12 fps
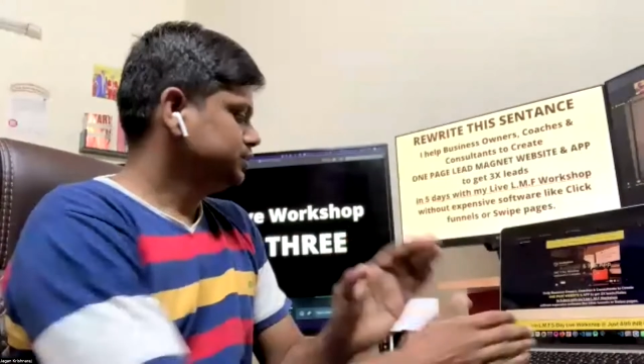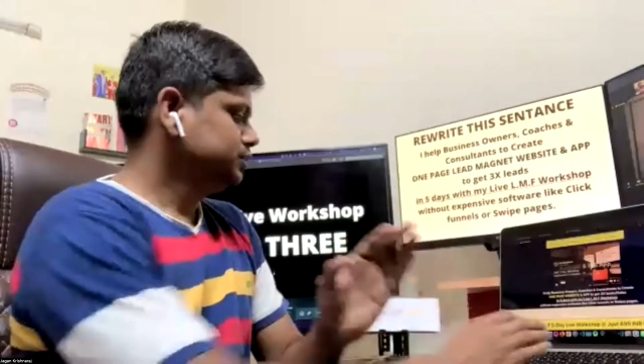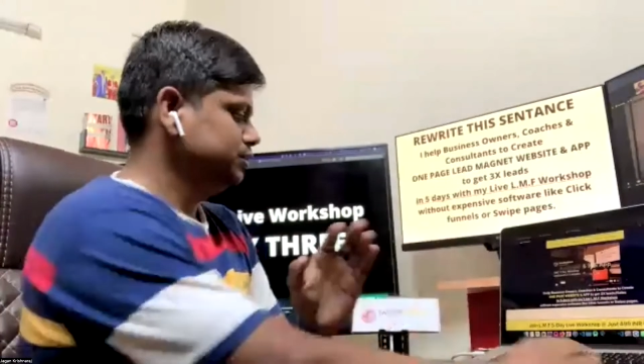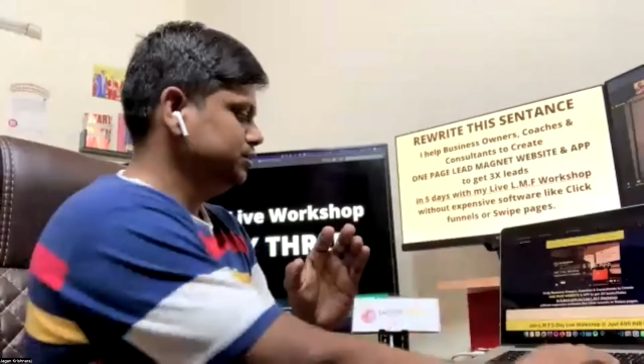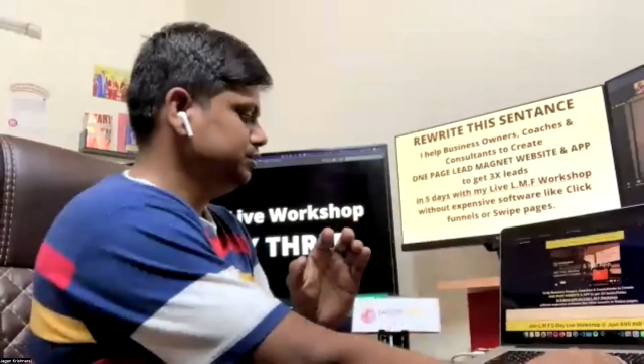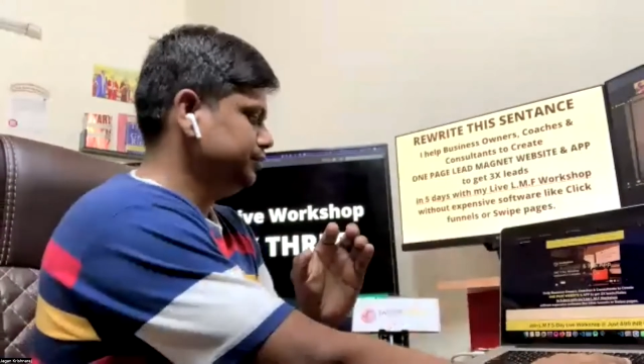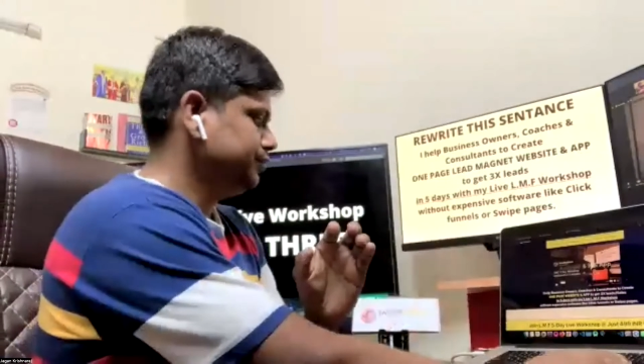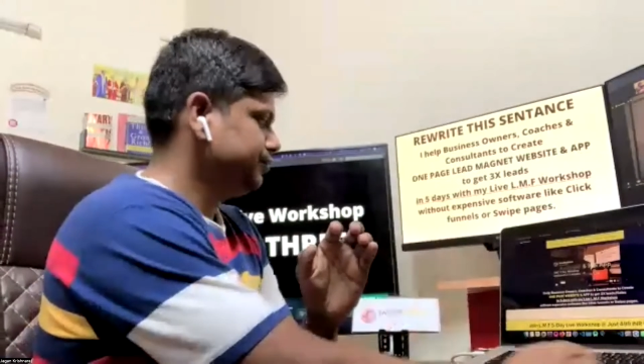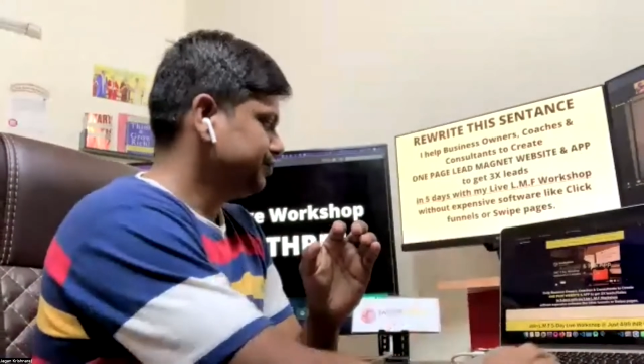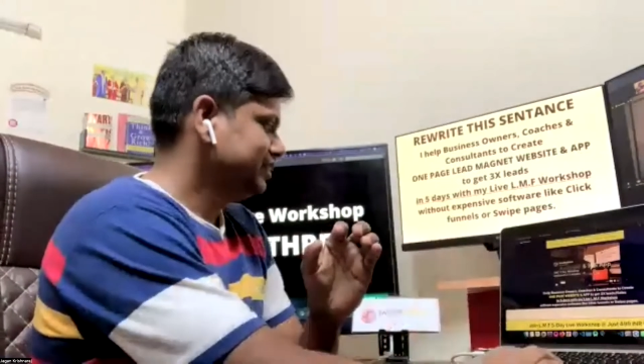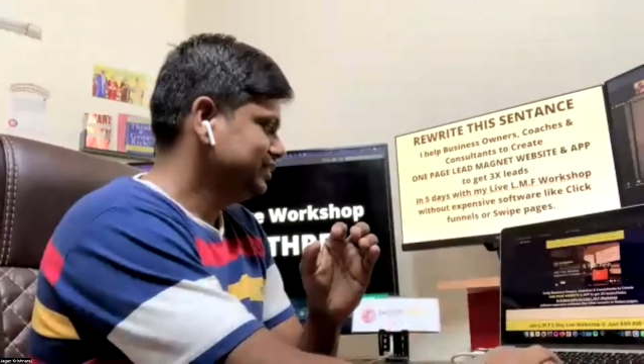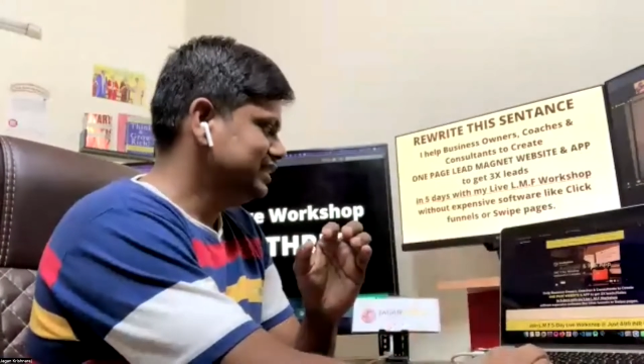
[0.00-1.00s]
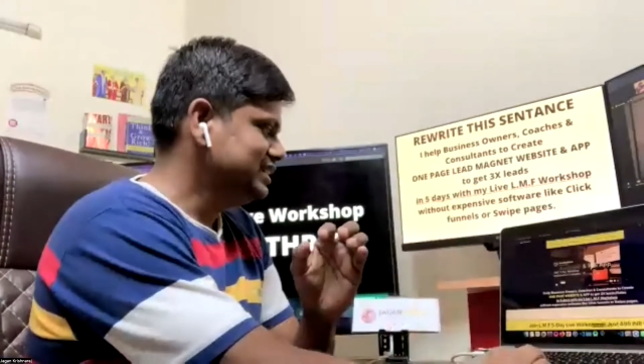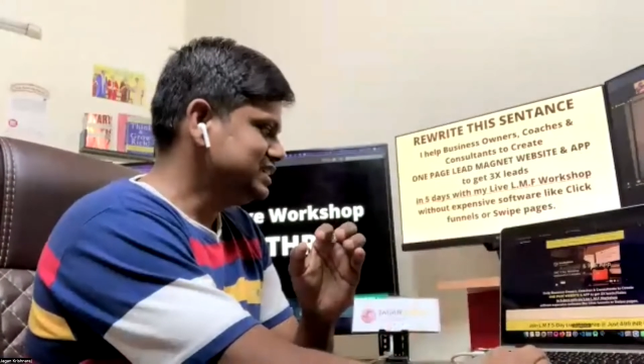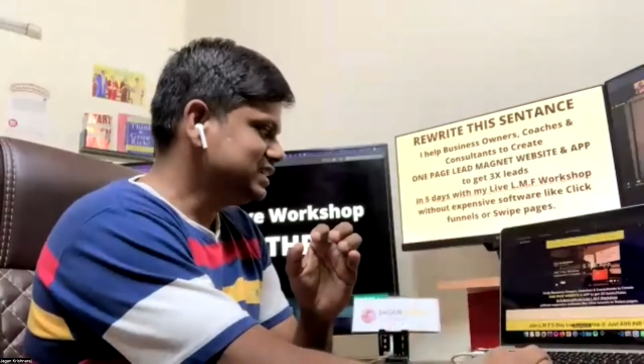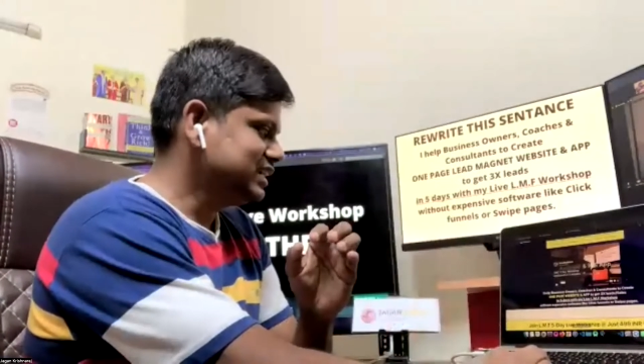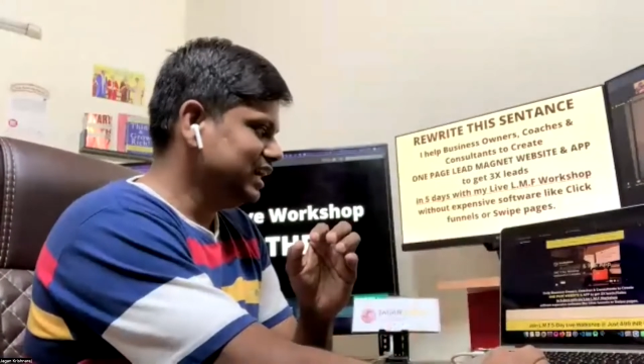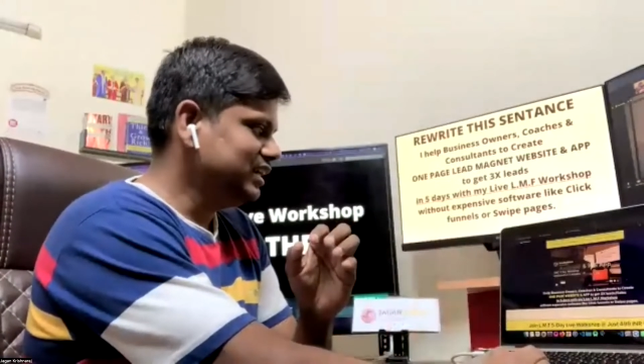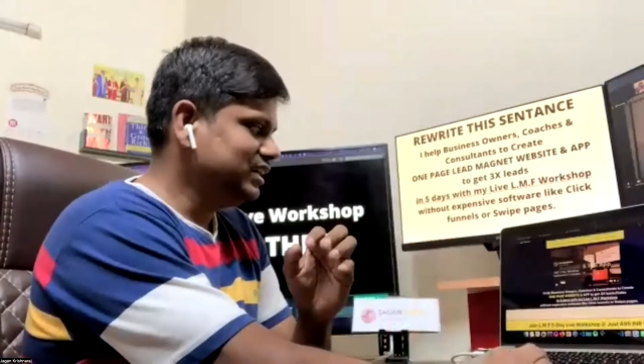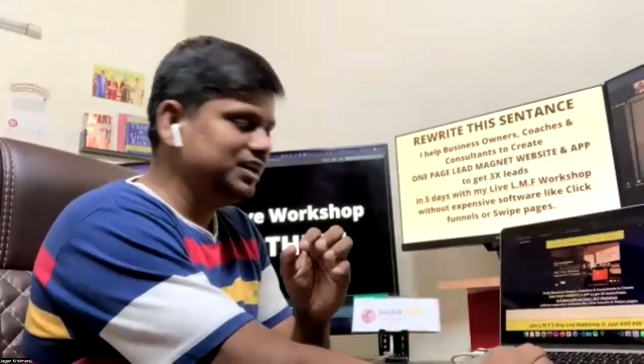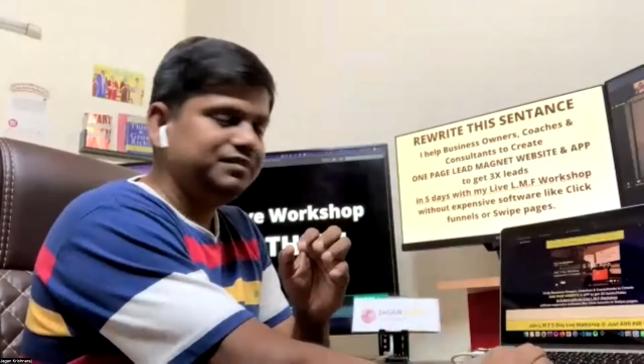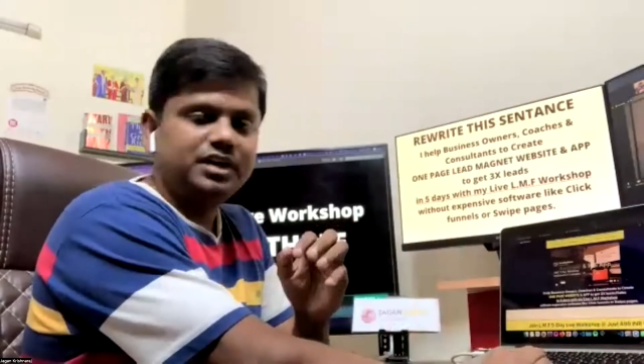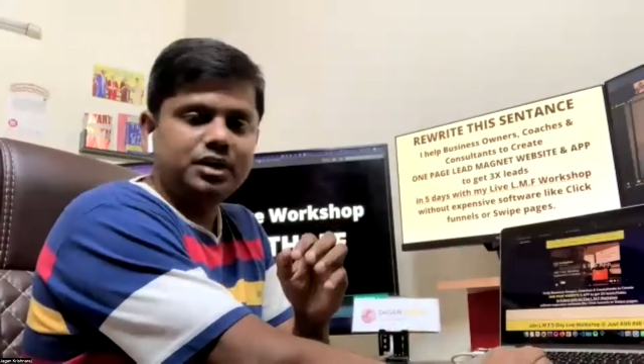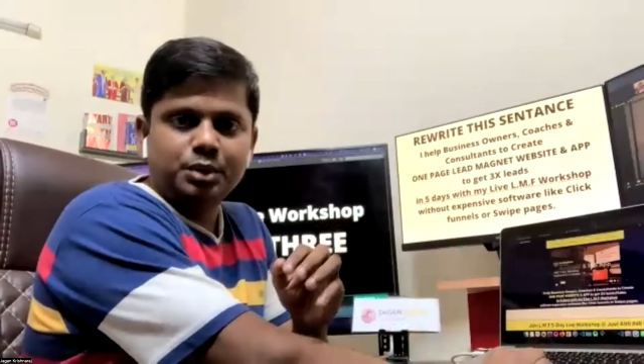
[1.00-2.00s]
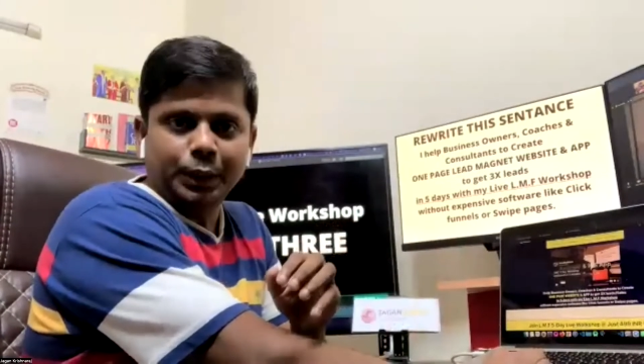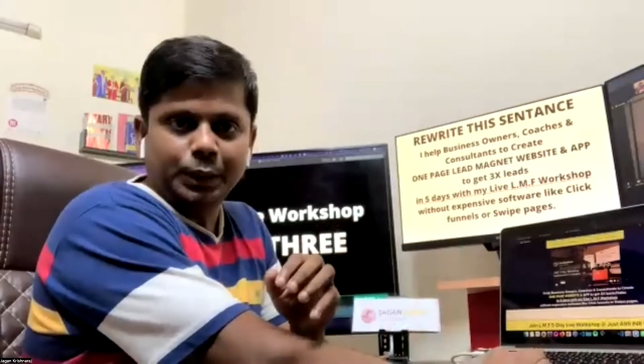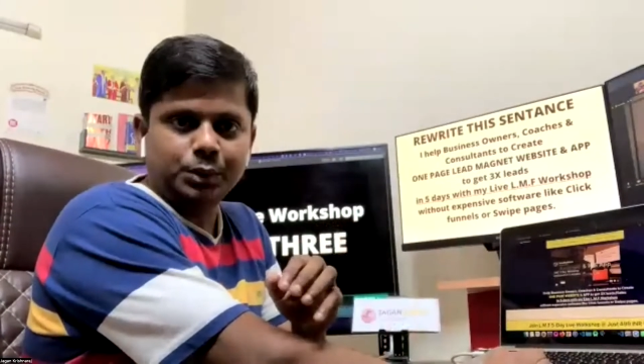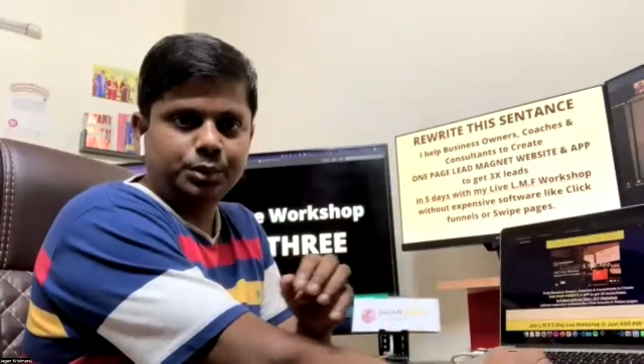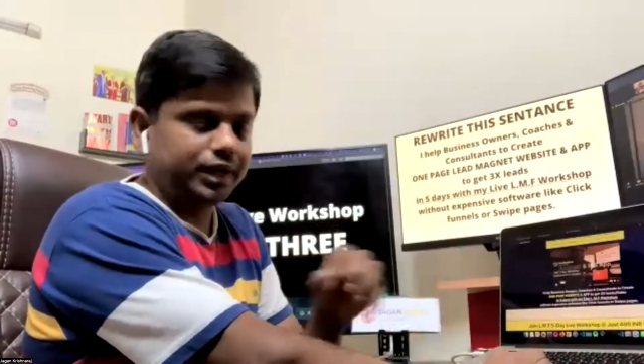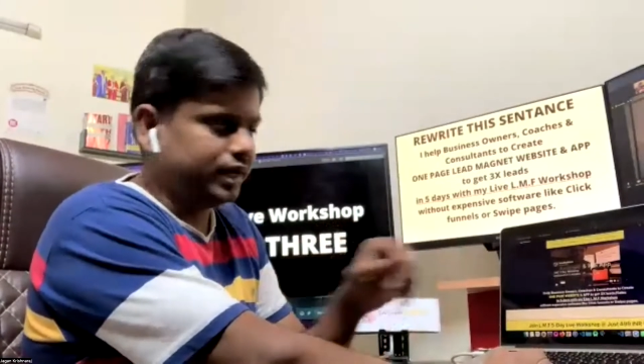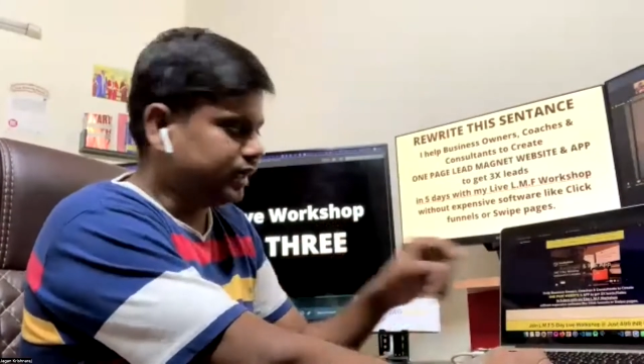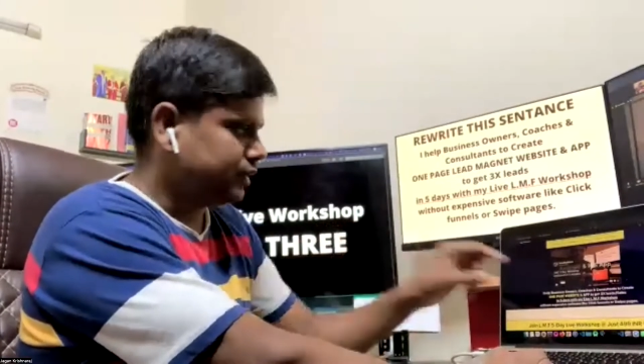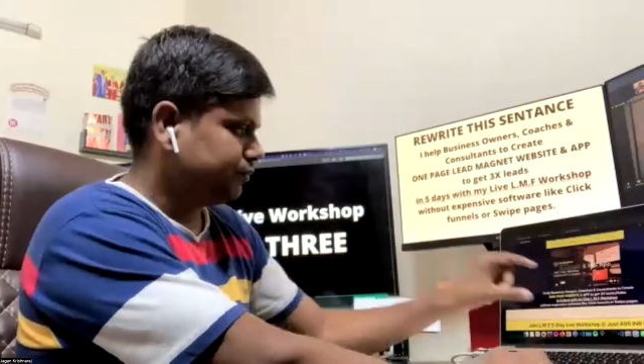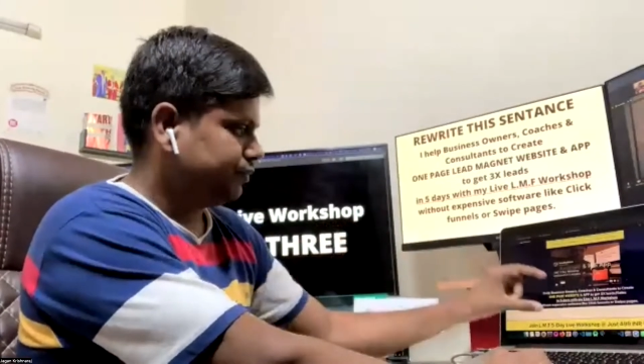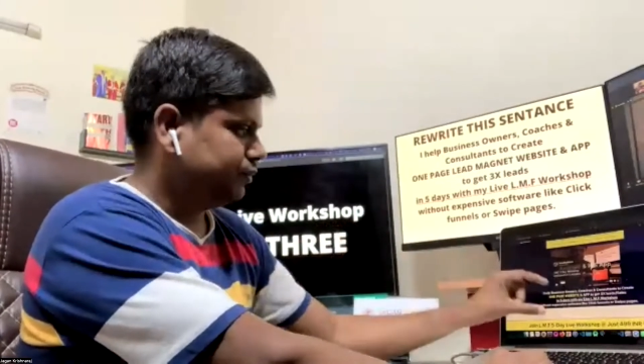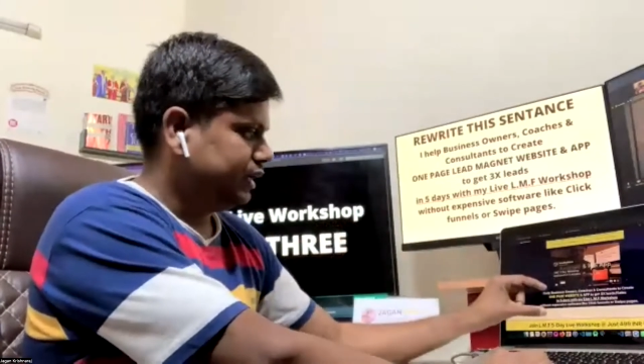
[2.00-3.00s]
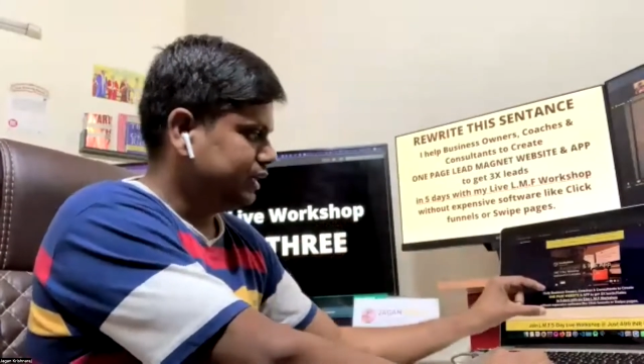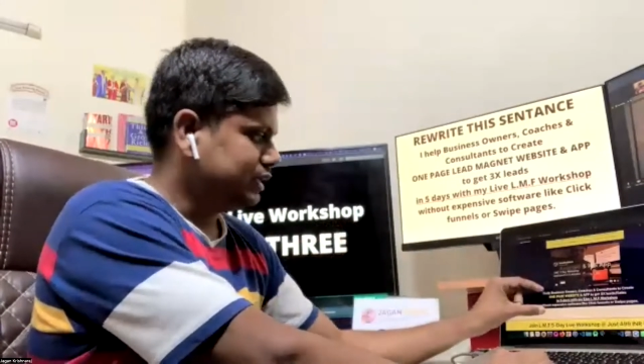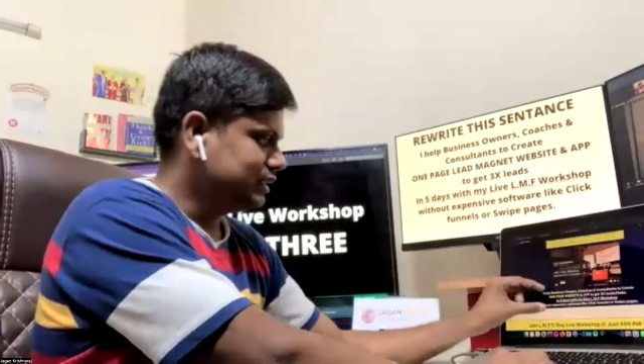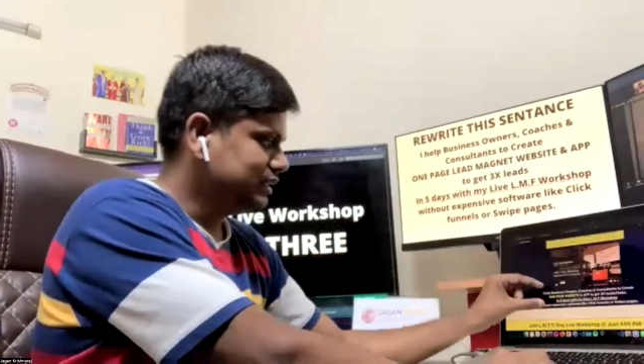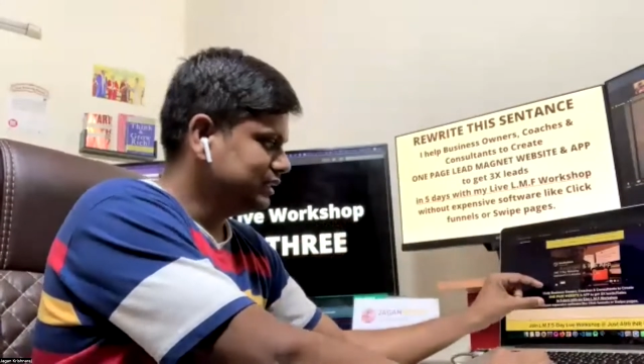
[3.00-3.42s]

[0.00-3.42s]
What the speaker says: So this content we are going to create, okay.